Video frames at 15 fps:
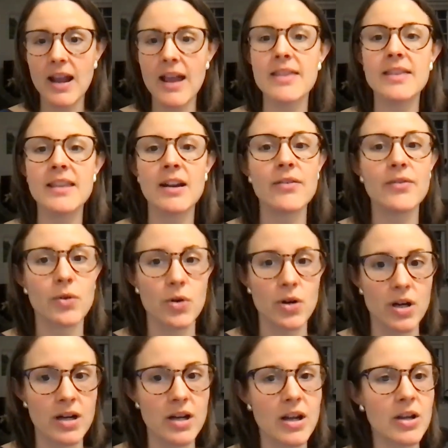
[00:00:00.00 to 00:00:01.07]
And
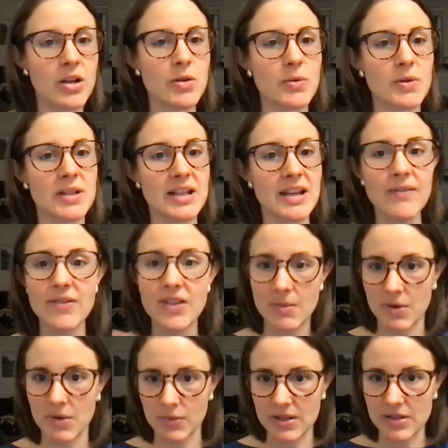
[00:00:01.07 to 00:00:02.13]
therefore, you would give
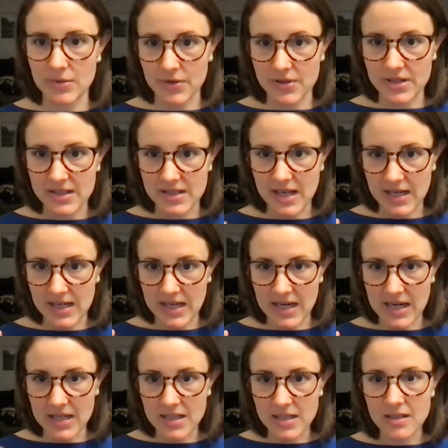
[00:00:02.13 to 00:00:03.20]
them the resources they
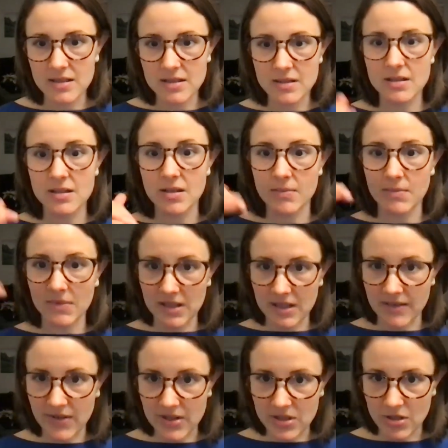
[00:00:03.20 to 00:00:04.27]
need to
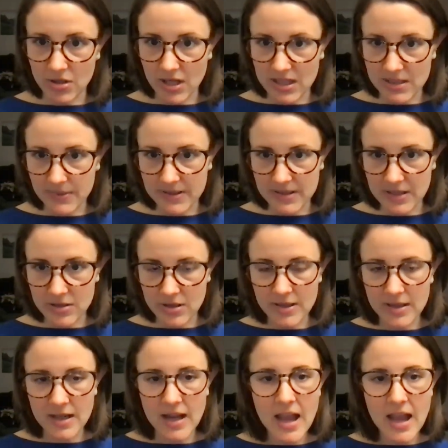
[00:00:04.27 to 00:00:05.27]
live into your expectation.